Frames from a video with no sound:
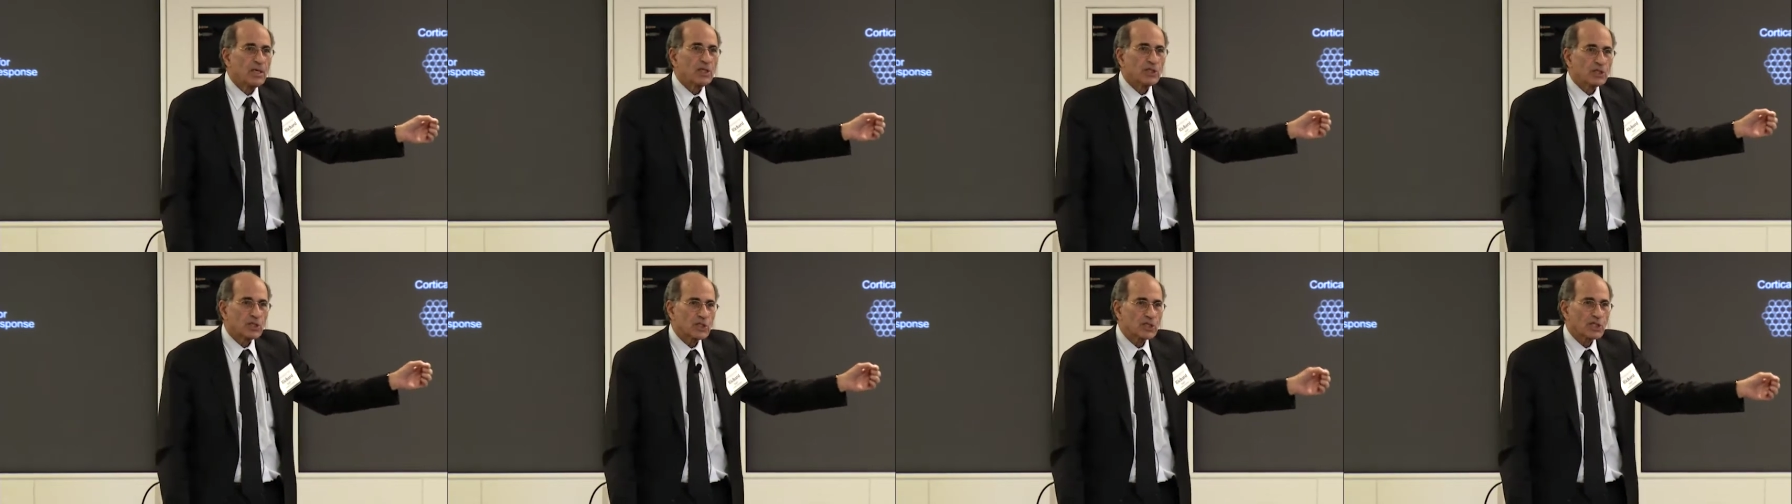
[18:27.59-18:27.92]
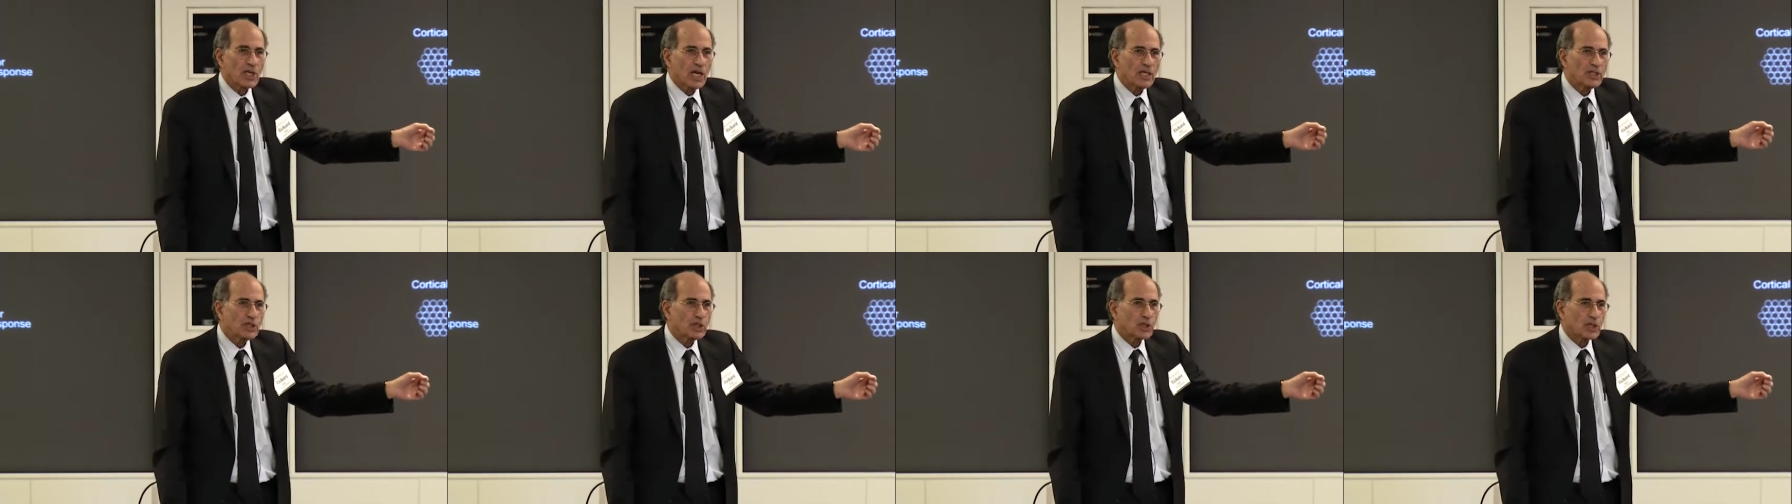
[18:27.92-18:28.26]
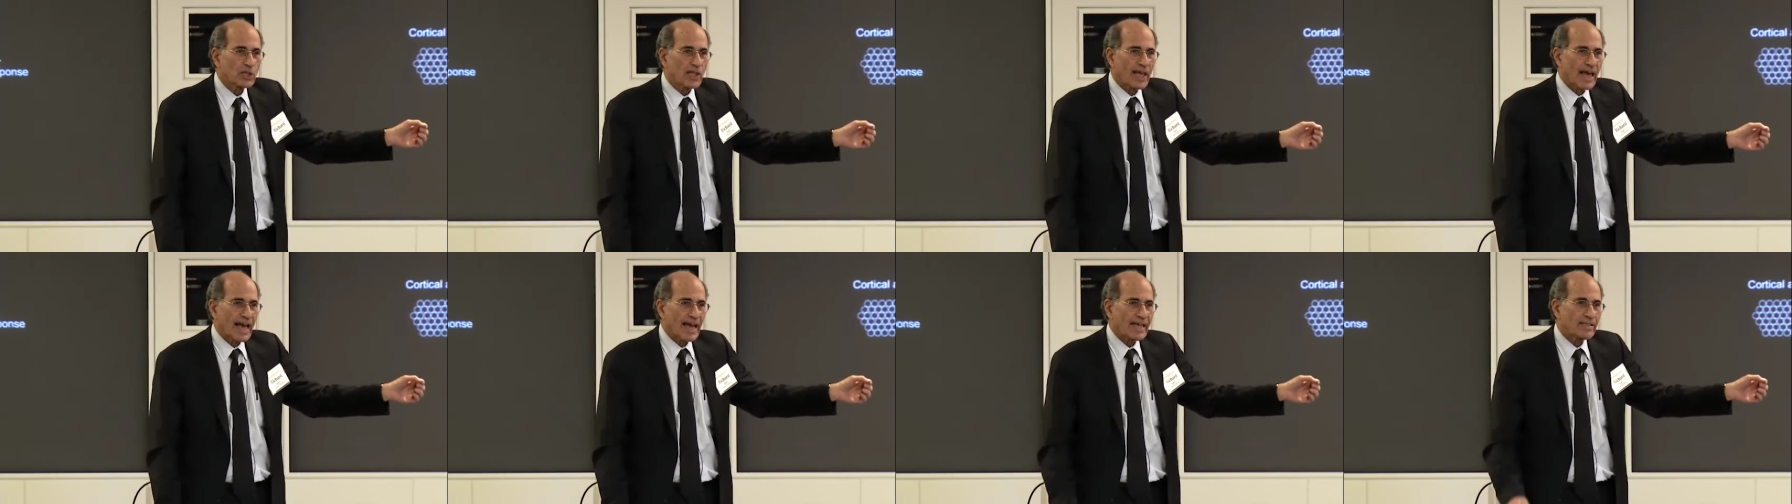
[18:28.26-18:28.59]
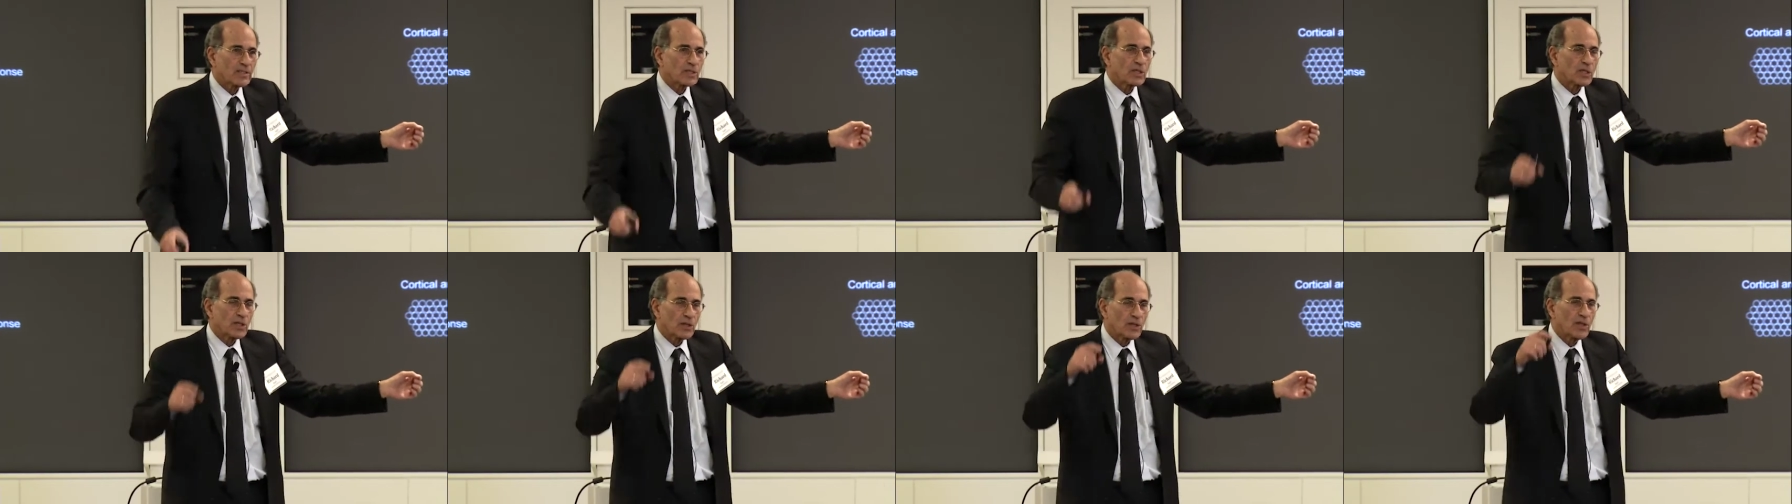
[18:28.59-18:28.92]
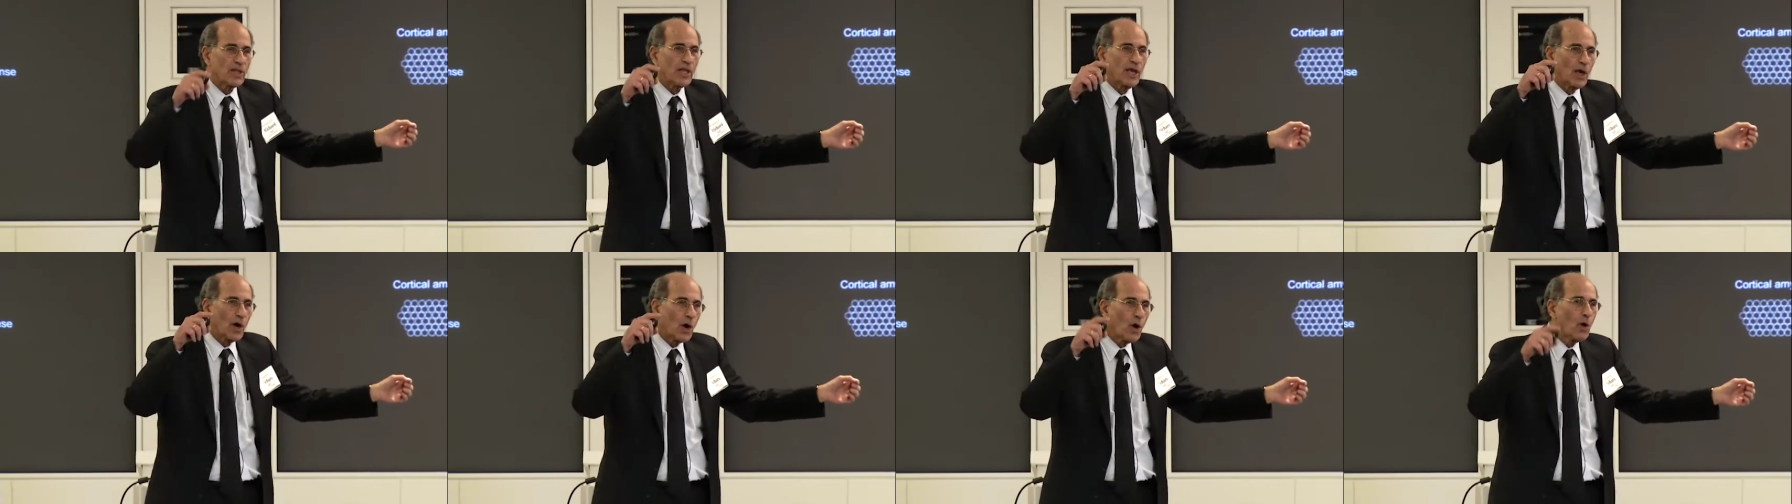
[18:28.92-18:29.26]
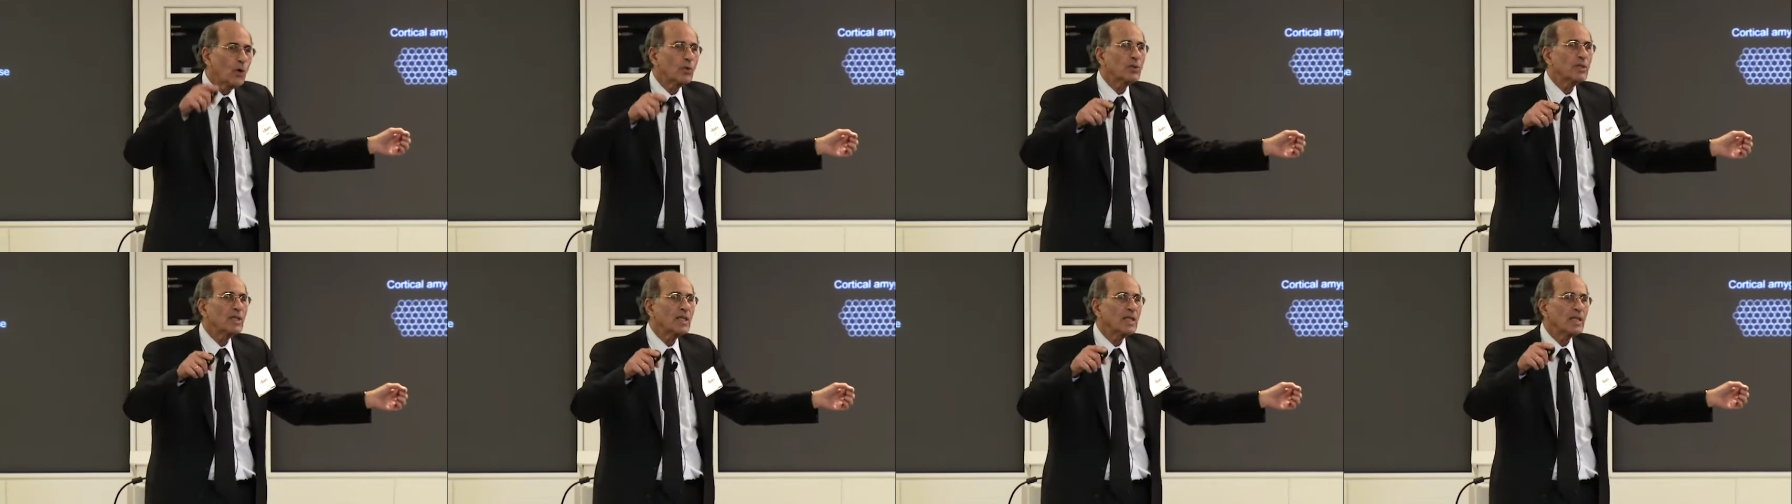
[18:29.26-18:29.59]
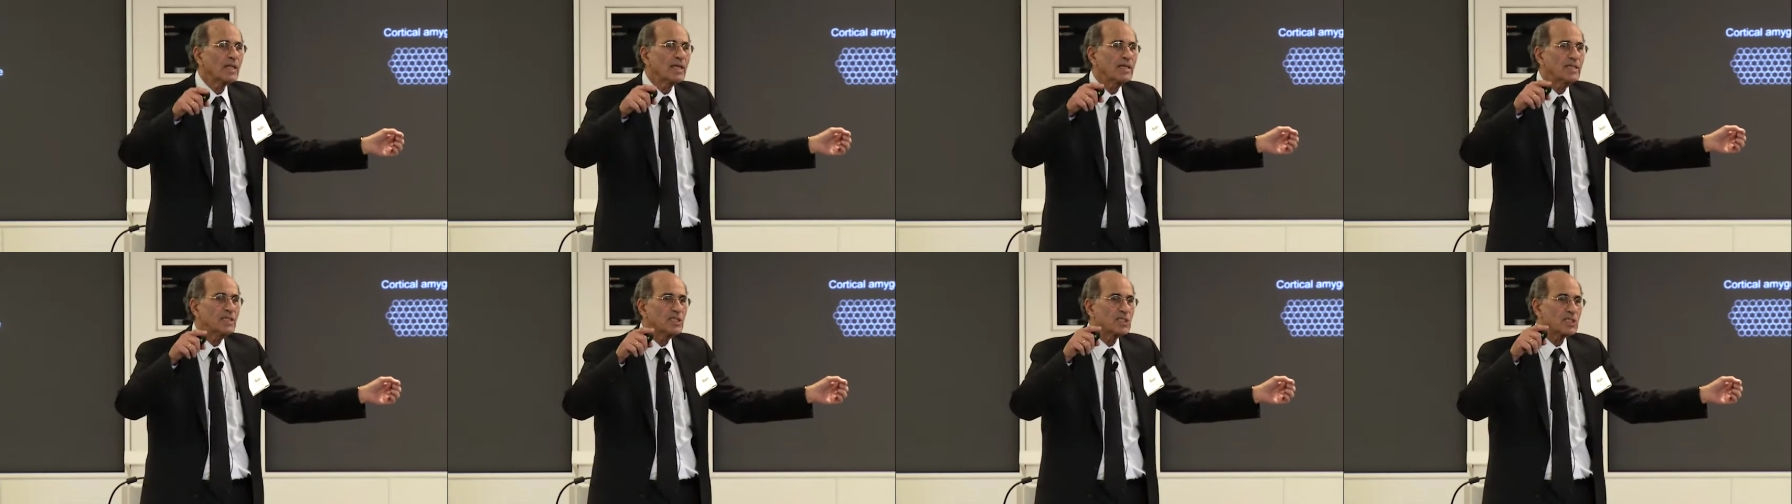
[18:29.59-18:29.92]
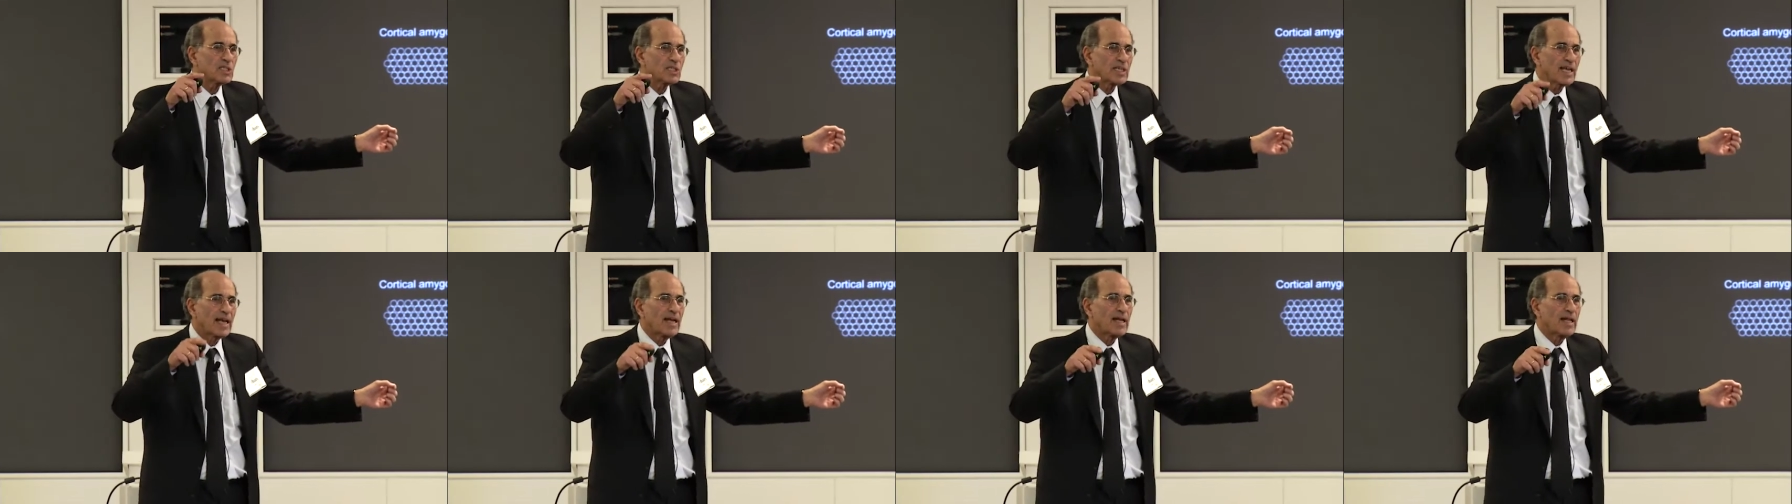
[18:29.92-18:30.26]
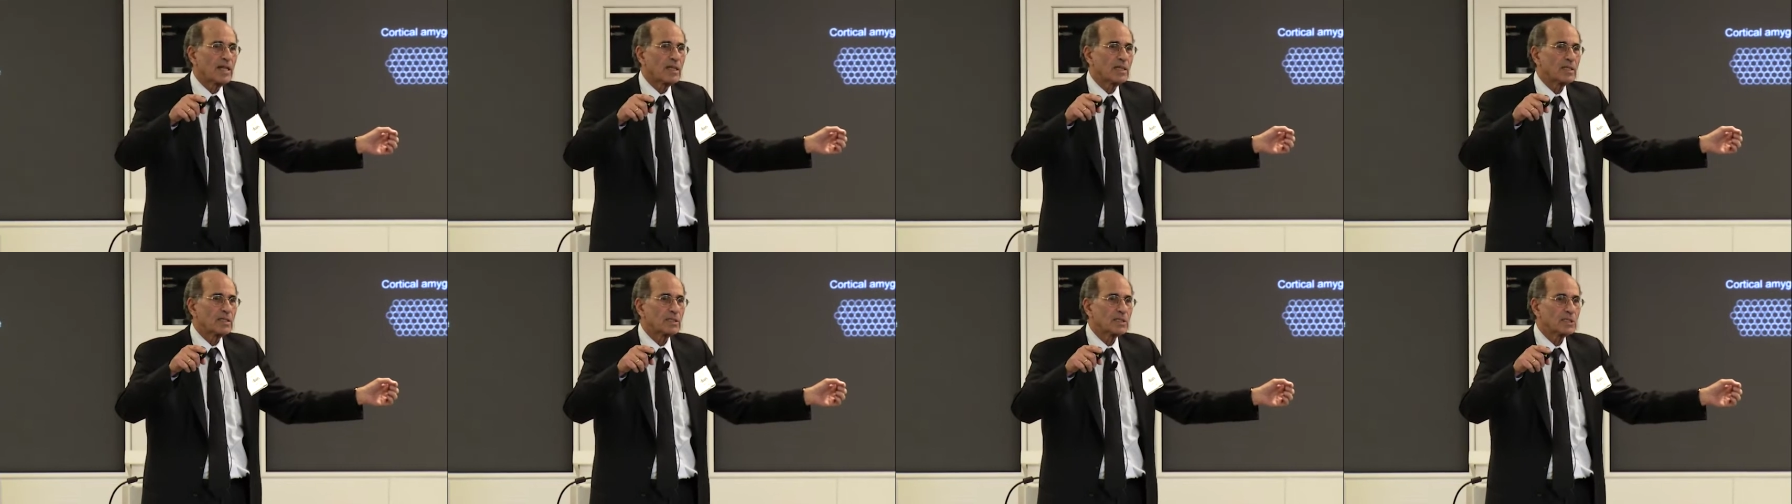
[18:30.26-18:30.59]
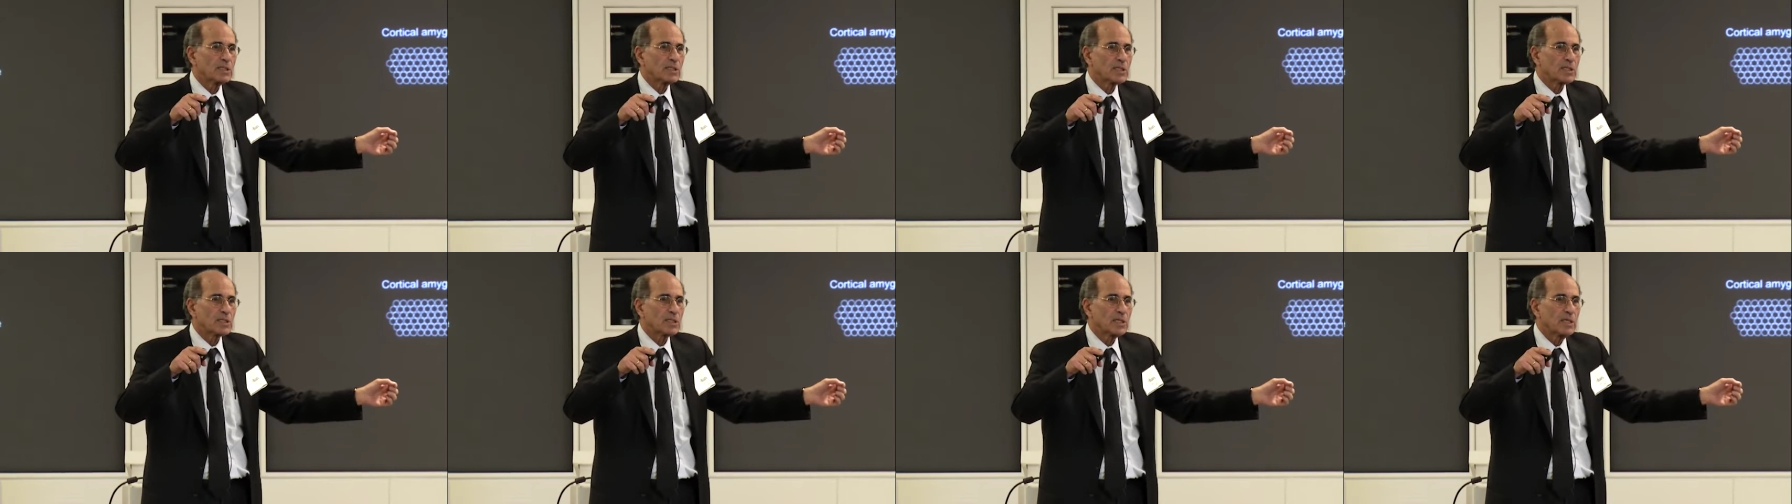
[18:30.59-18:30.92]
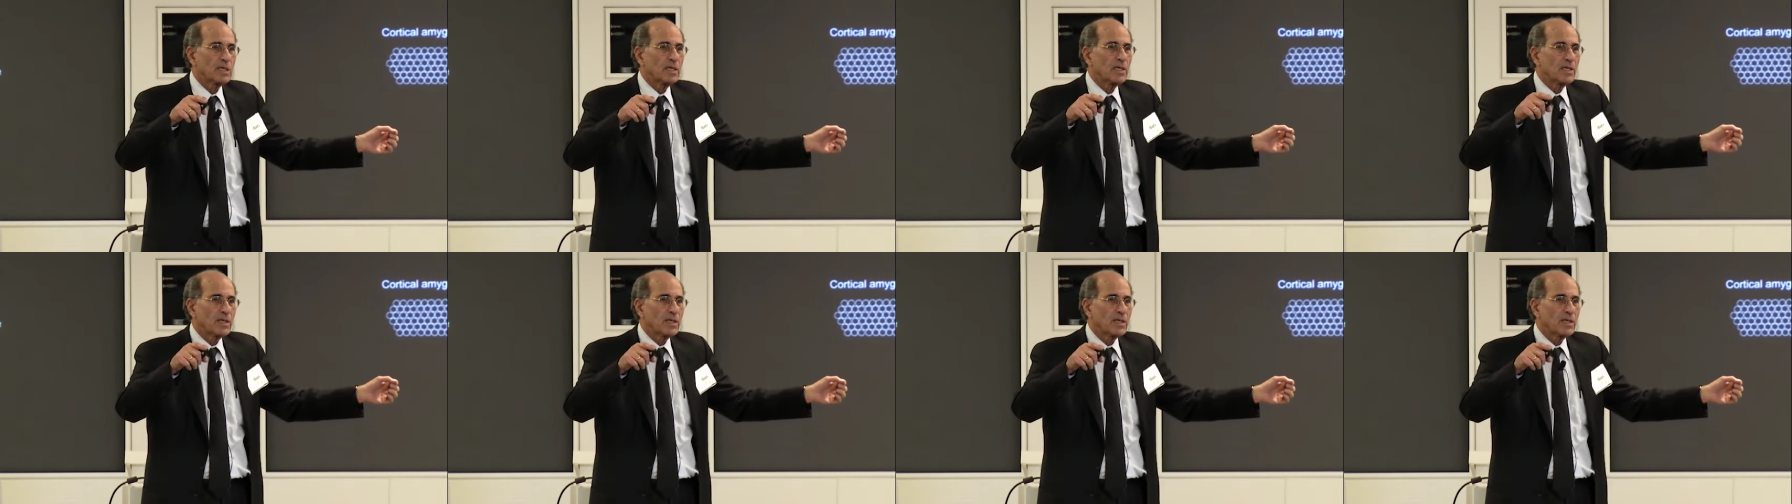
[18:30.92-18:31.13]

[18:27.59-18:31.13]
such that the only cells